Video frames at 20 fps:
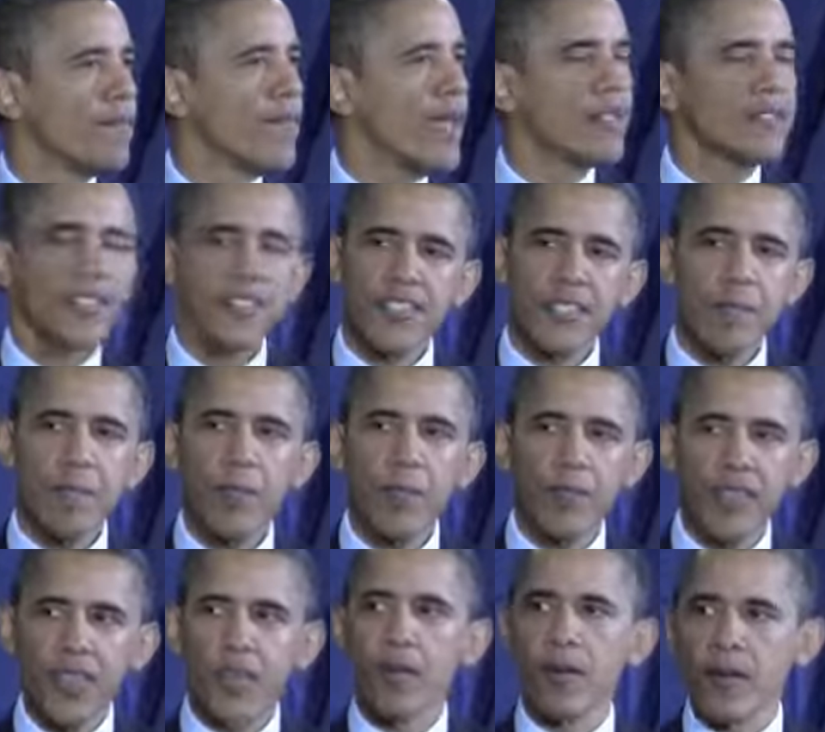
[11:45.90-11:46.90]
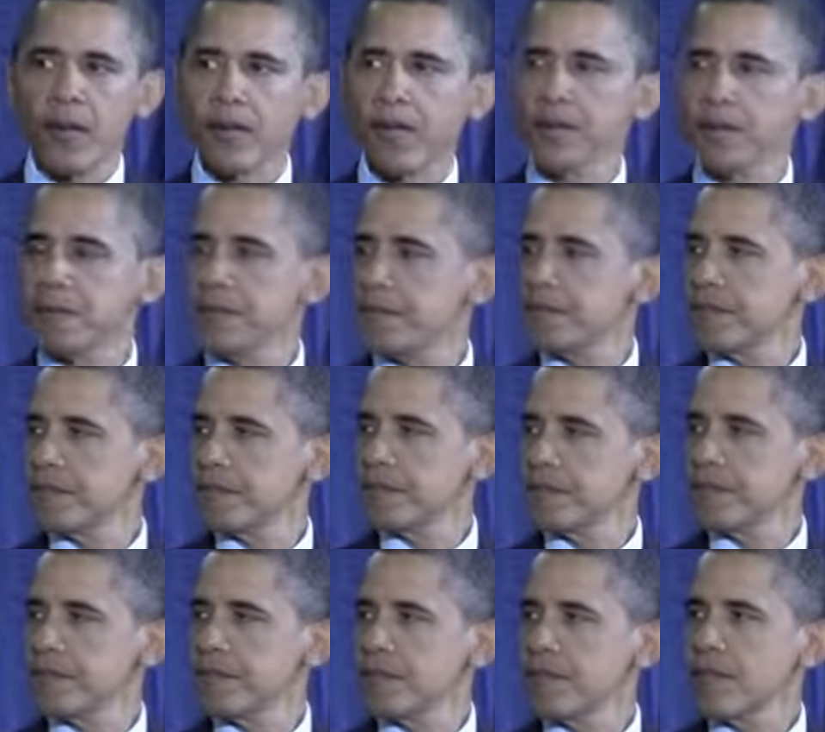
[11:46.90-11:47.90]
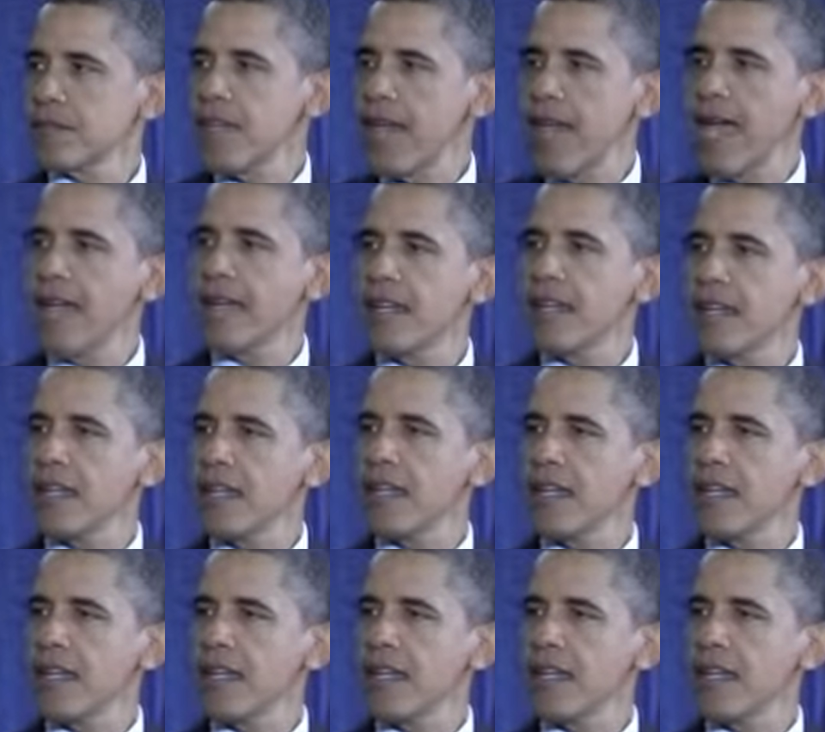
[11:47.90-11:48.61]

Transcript: Now, it's a simple theory, and